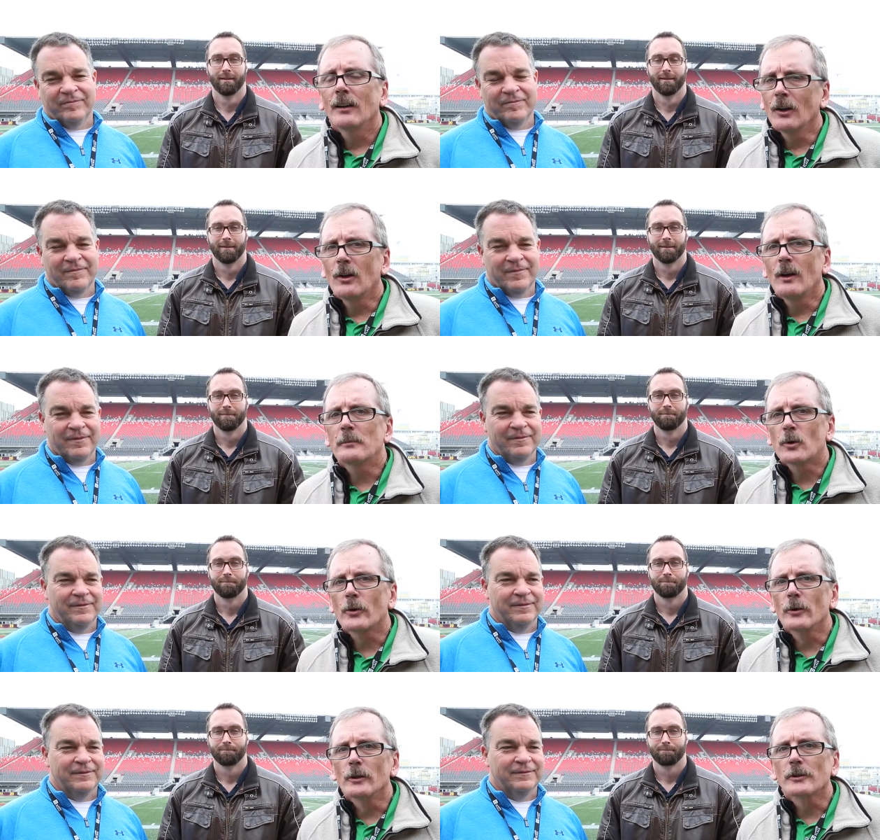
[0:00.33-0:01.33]
Speaker 1: Hello, I'm
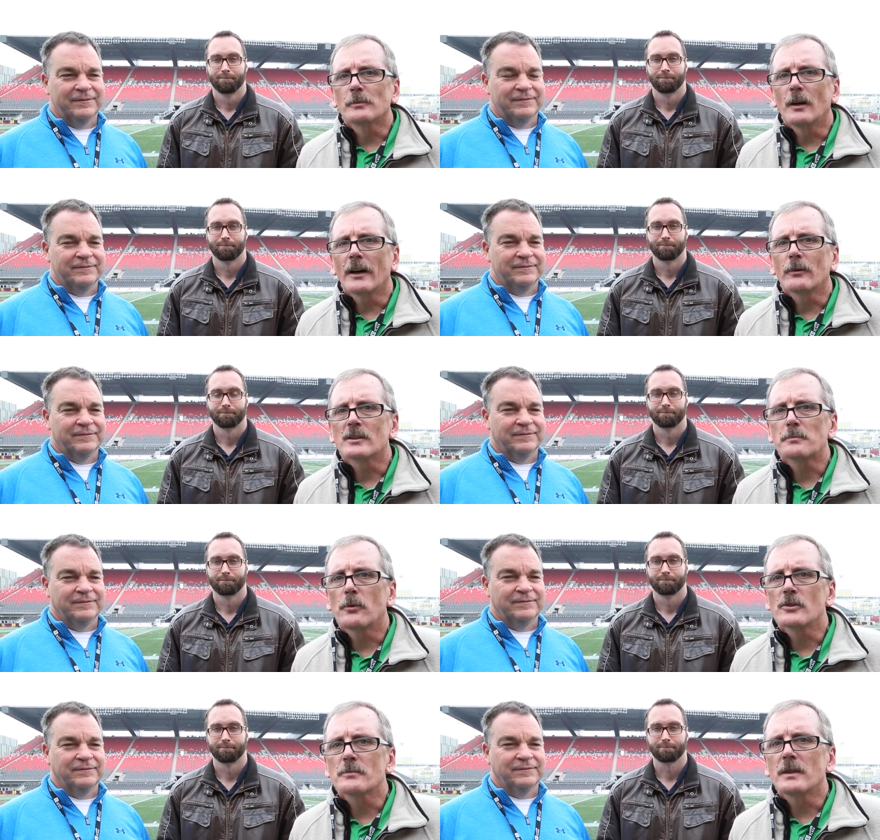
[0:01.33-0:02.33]
Gord Holder from Ottawa's
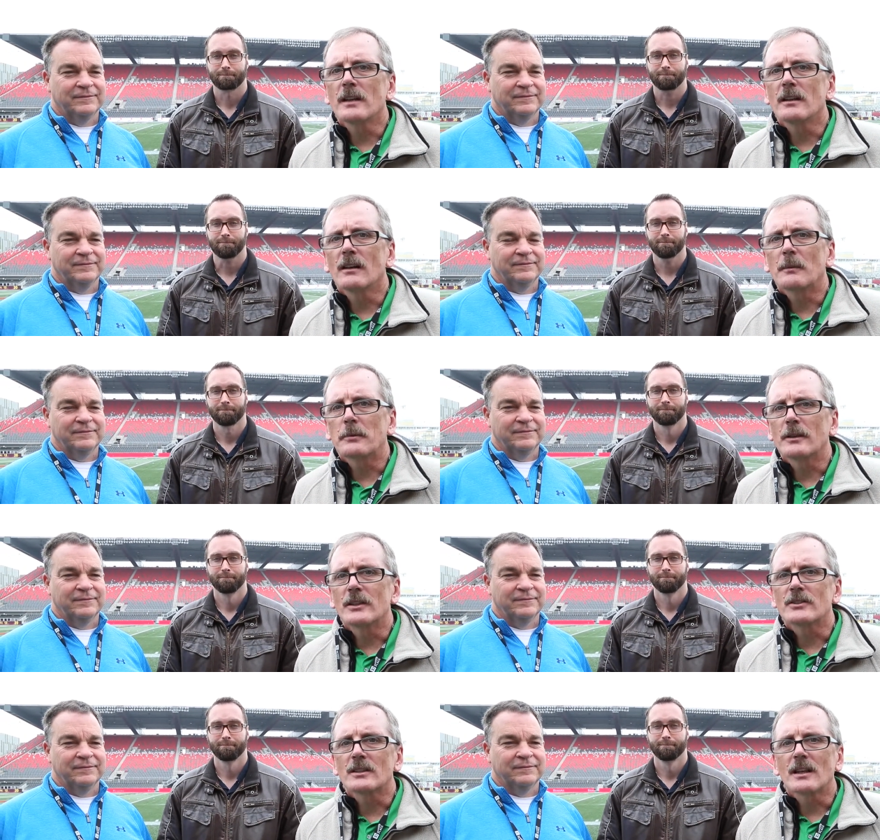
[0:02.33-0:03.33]
Postmedia
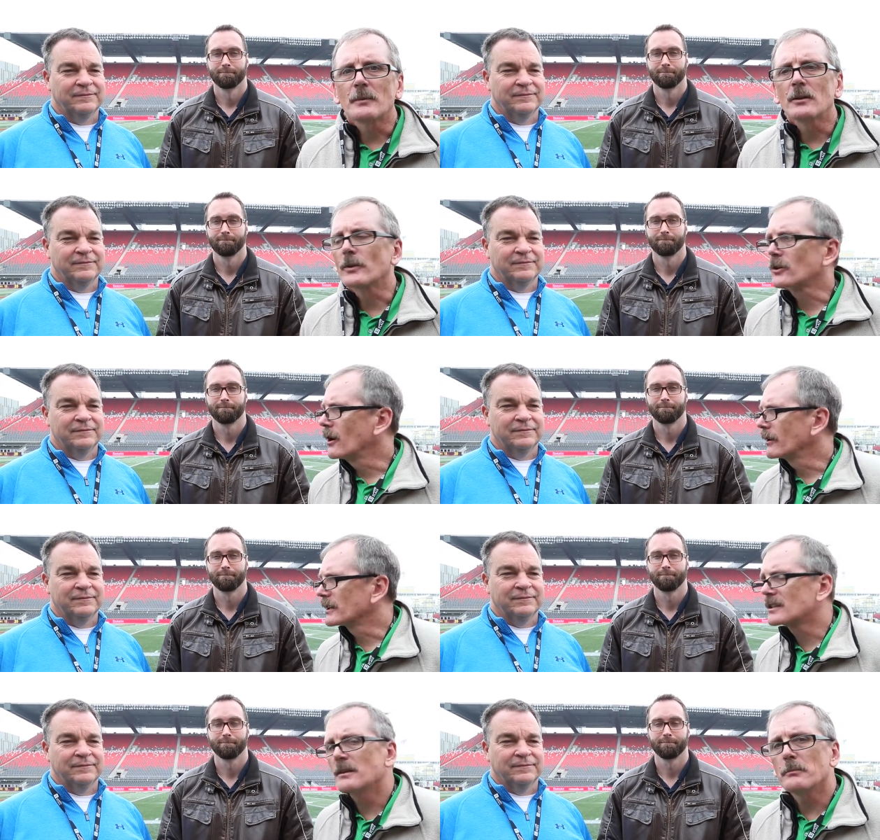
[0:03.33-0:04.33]
Operation. I'm here with
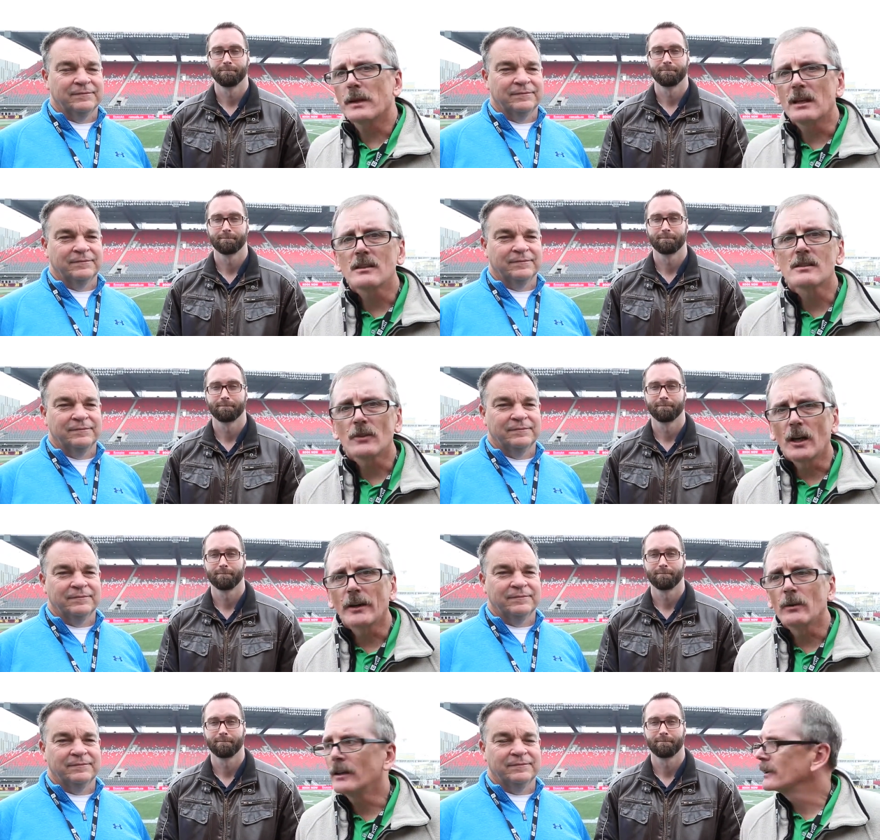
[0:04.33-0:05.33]
colleagues Tim Baines of
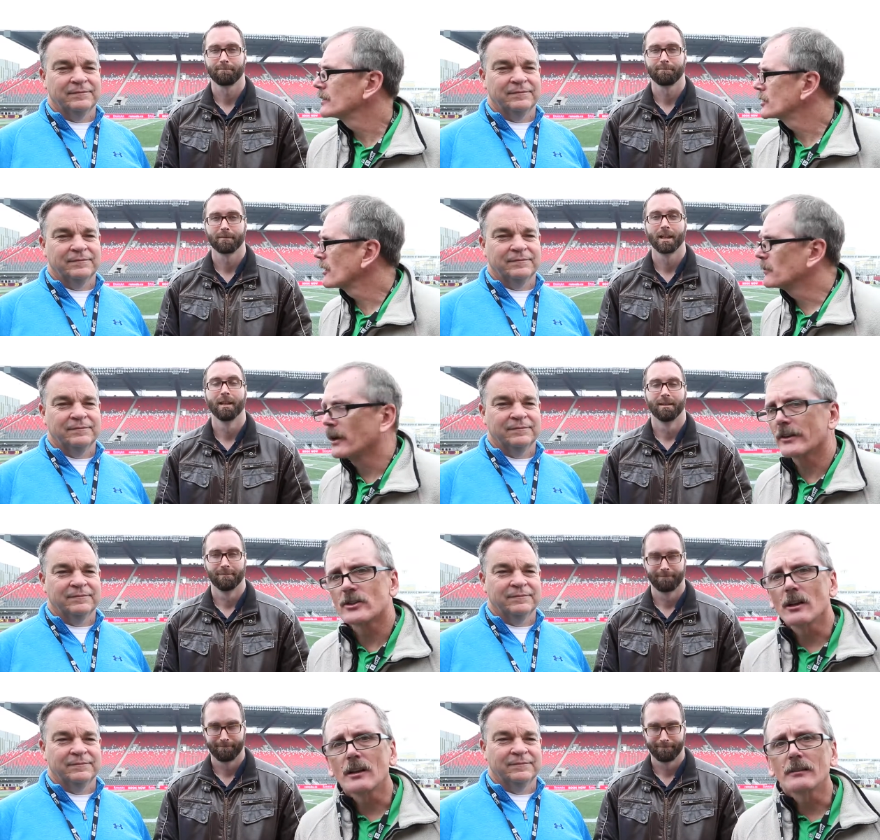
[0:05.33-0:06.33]
Ottawa and Gerry
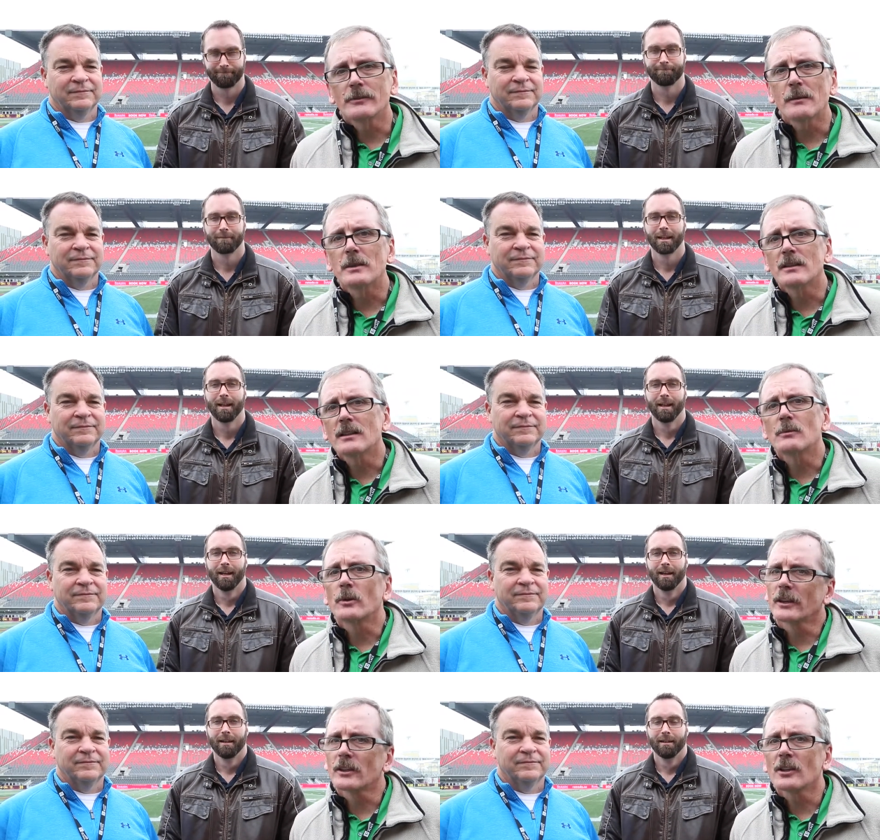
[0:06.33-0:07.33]
Moddejonge of Edmonton, and we're
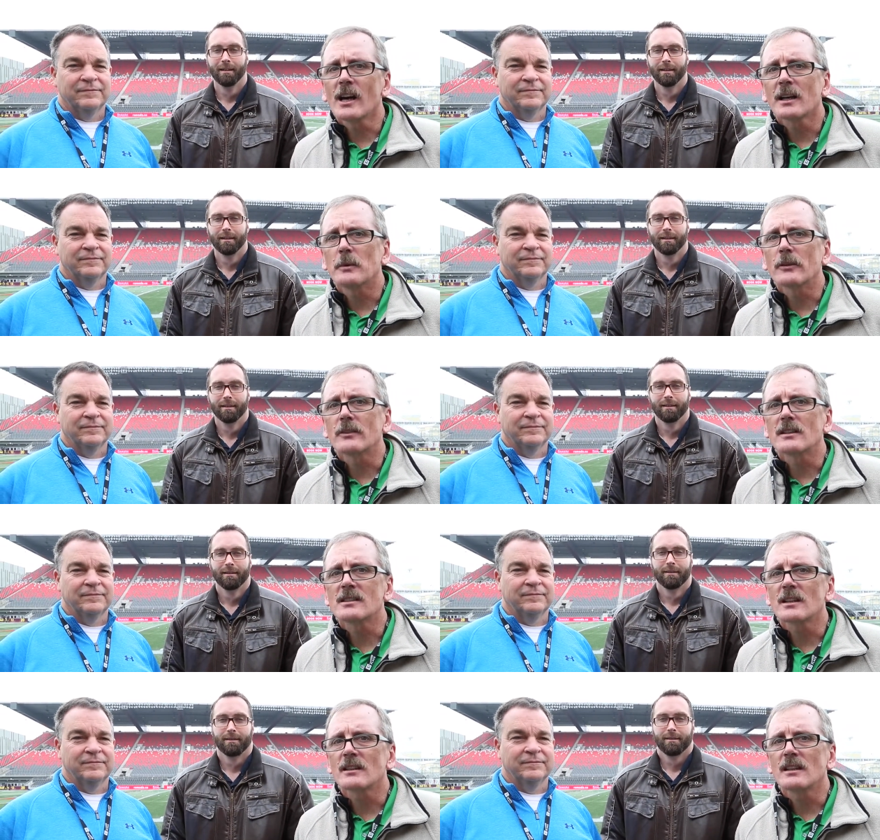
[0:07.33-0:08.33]
going to talk about the
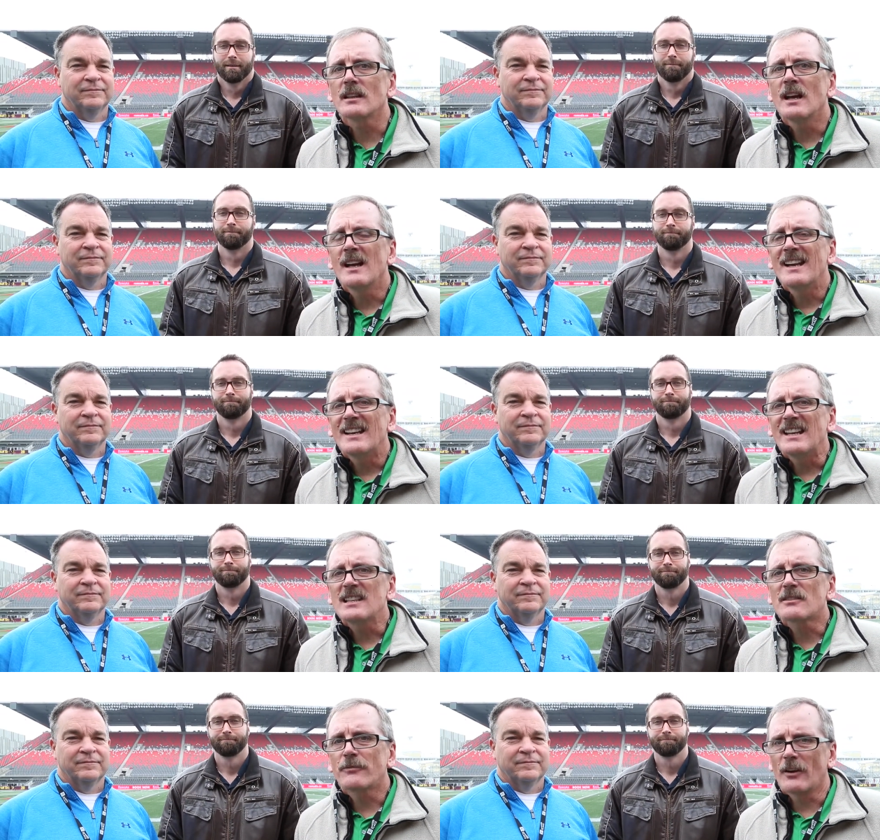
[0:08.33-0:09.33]
Sunday
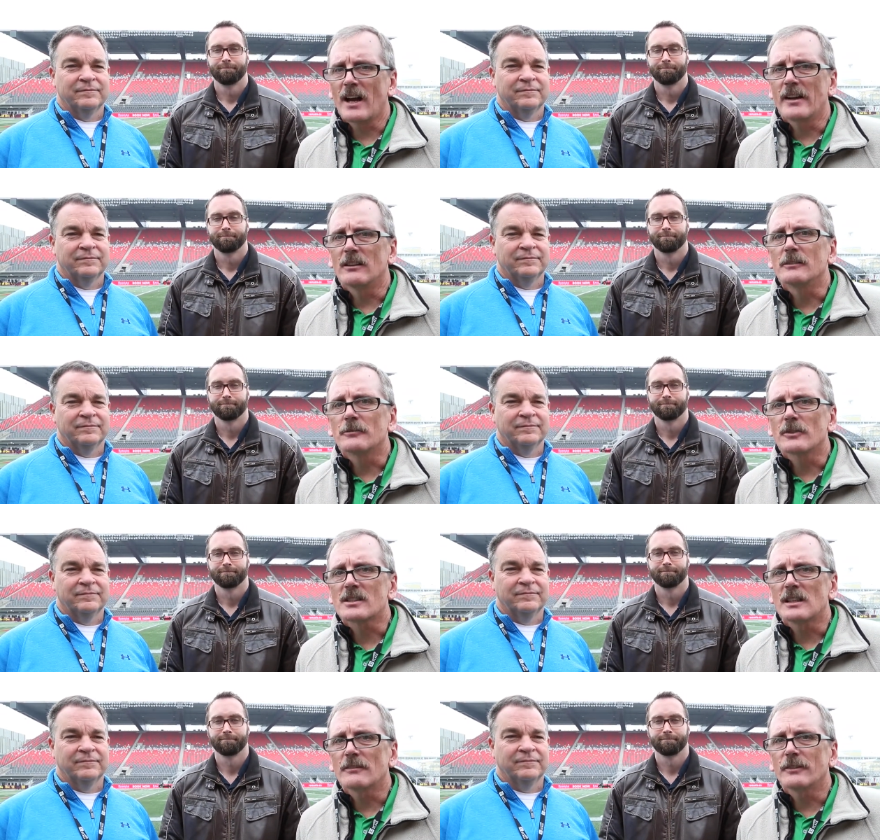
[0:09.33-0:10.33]
East Final for the
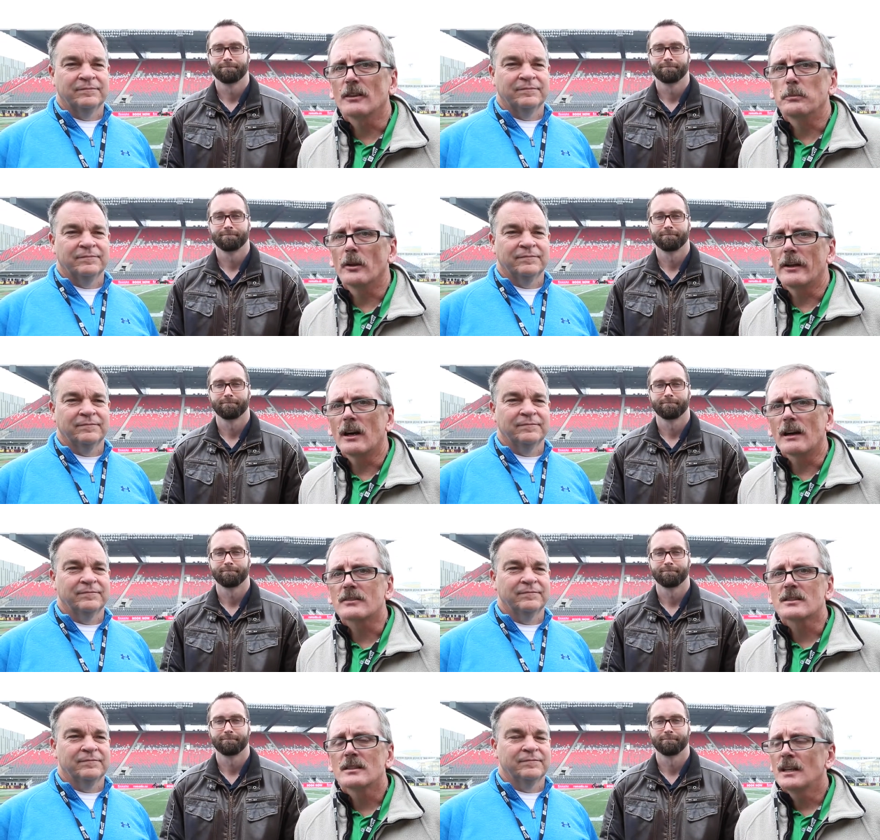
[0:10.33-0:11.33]
CFL
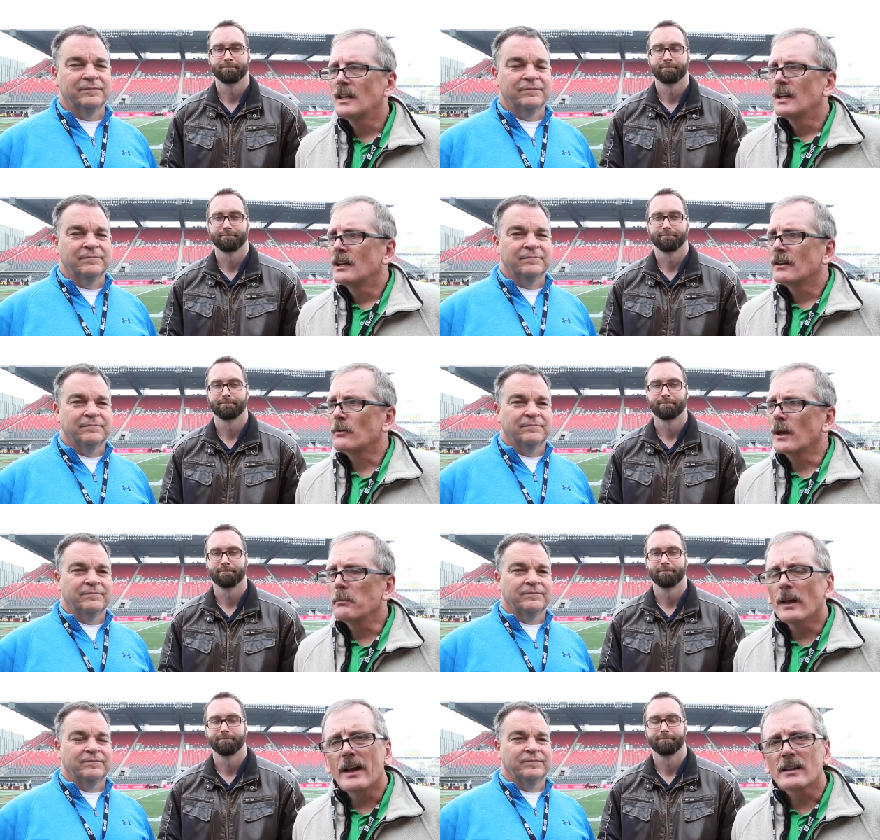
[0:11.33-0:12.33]
playoffs.
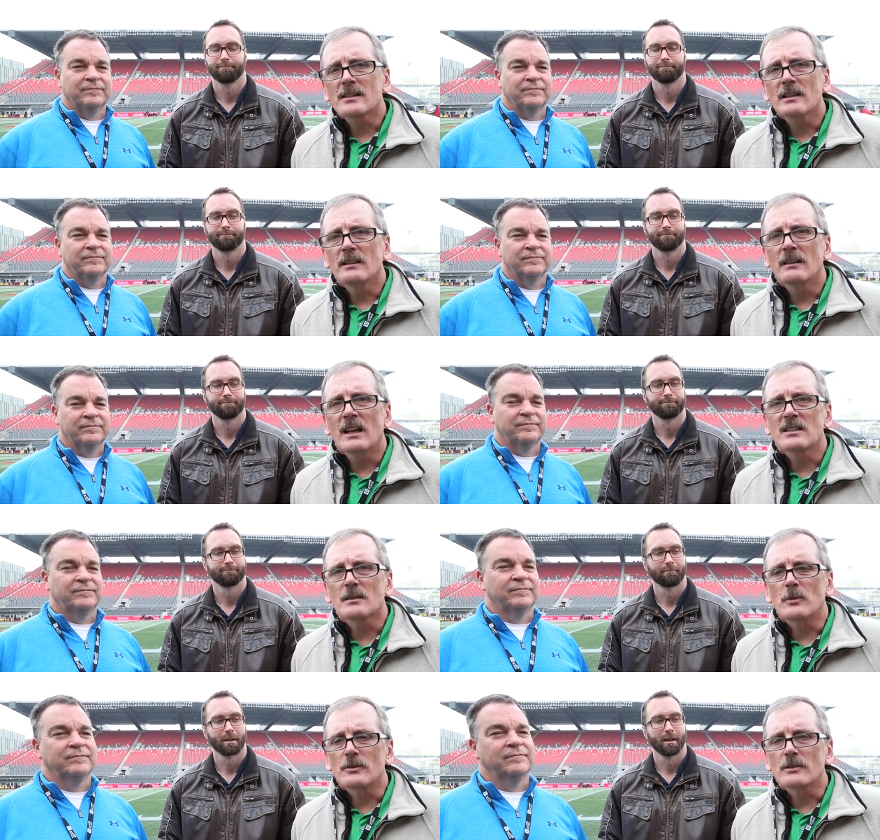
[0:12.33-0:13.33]
Redblacks and
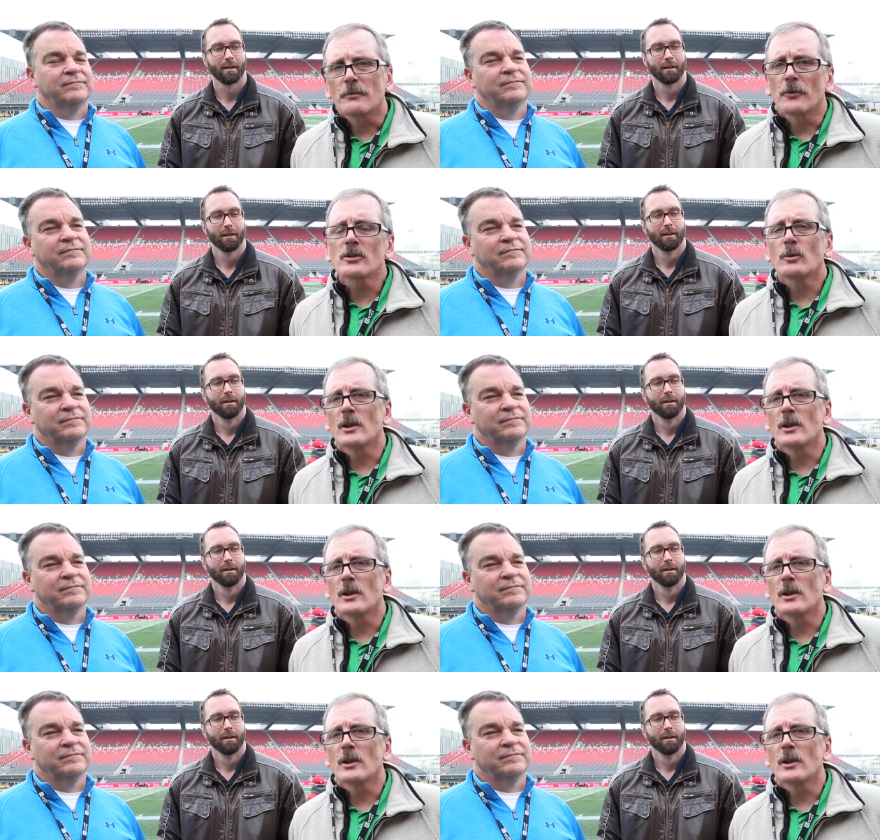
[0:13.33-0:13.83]
Eskimos. First